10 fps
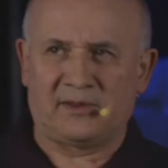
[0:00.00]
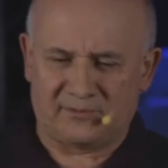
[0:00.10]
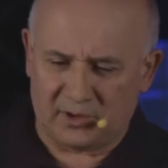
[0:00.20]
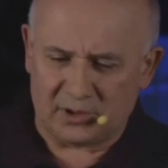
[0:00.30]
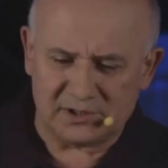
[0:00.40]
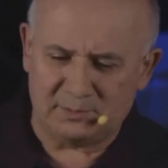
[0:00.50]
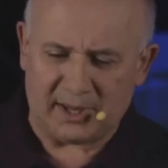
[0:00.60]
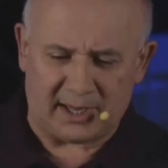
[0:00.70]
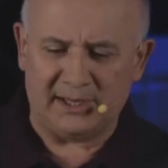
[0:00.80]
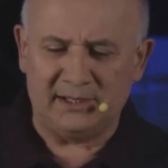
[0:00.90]
If God's
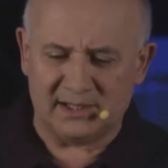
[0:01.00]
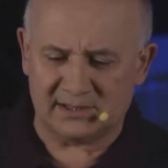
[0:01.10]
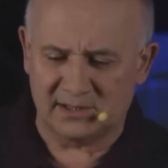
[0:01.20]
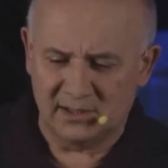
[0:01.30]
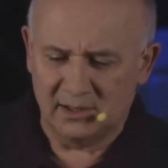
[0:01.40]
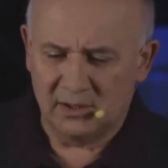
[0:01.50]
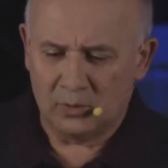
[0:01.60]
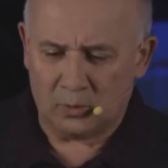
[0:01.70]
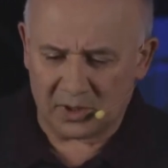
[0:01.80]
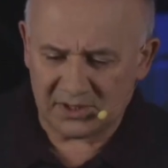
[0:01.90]
behind us,
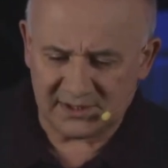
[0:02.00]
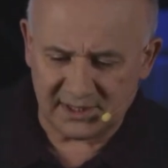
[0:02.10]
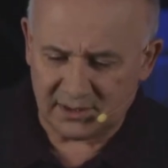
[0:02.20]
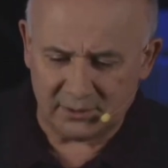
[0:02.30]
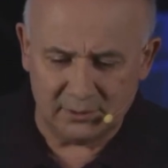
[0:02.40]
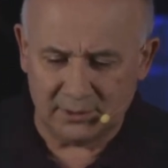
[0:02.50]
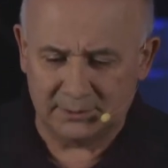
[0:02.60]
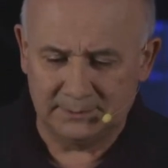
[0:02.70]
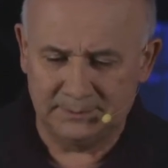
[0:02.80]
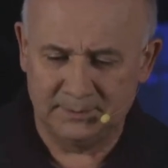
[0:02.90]
what is he
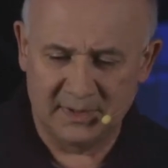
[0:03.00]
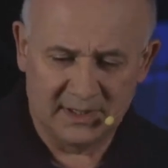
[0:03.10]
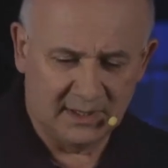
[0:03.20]
doing?